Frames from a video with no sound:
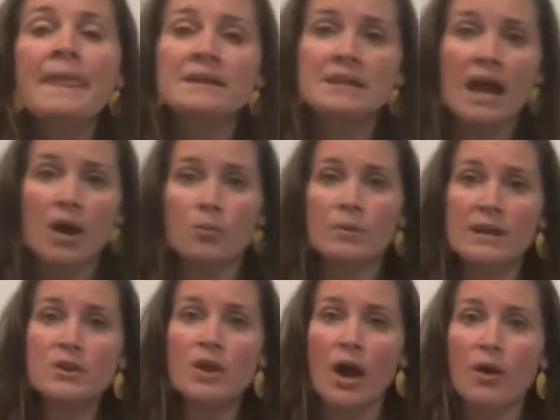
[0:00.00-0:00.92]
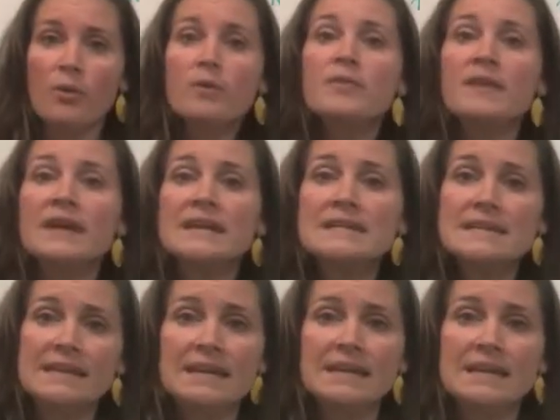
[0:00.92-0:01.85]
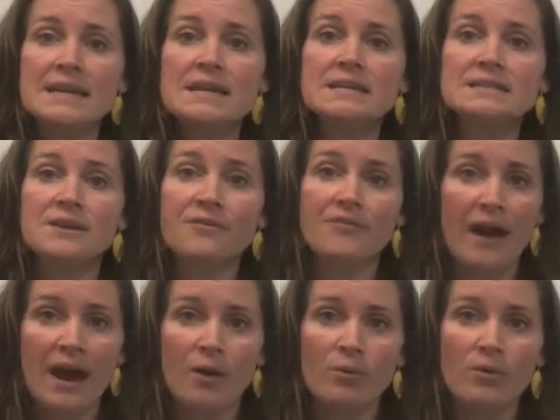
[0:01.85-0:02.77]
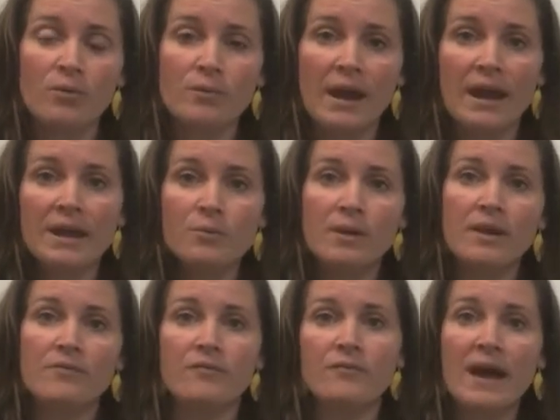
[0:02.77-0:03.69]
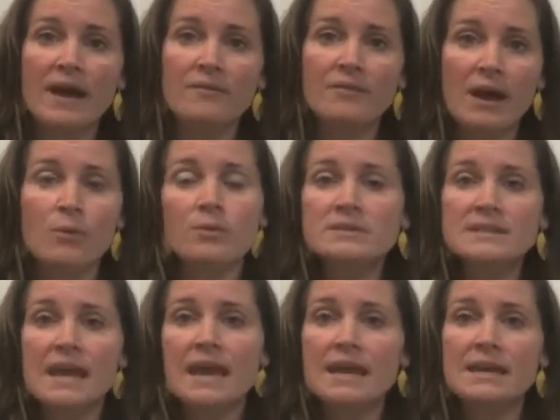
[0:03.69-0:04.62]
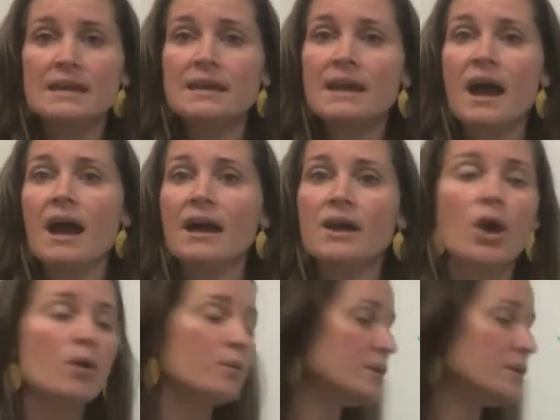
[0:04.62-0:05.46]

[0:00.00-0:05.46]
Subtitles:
Now we know that an E is a vowel, right? We have 5 vowels, A, E, I, O,